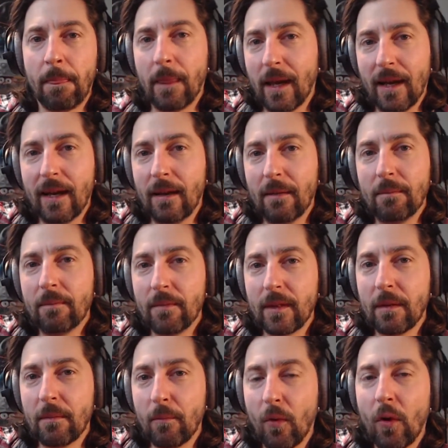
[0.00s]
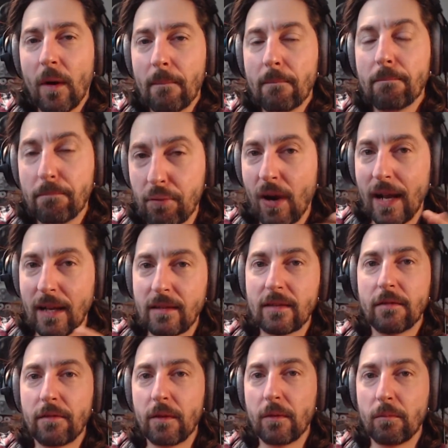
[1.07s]
the more
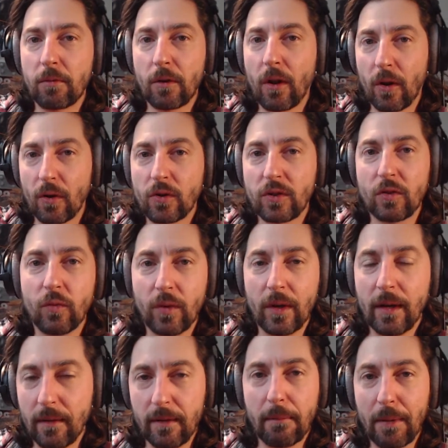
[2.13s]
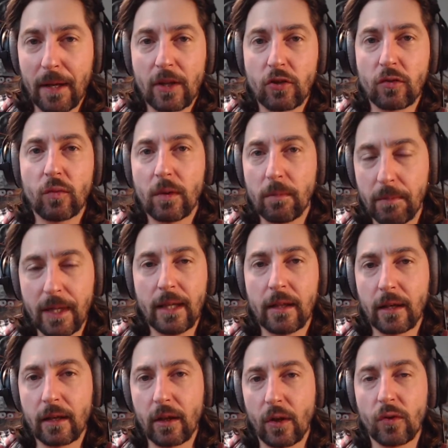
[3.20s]
impressive, the closer the pictures will be and
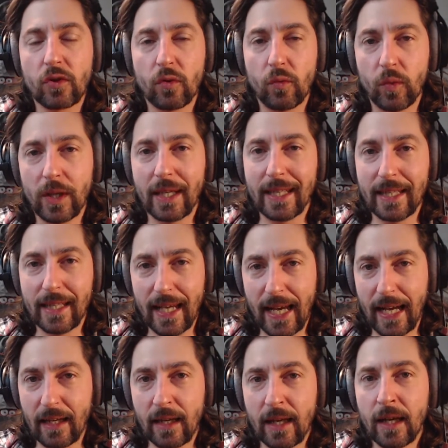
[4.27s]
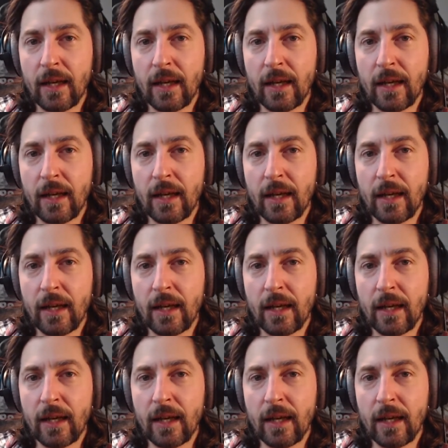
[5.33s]
the closer we can get.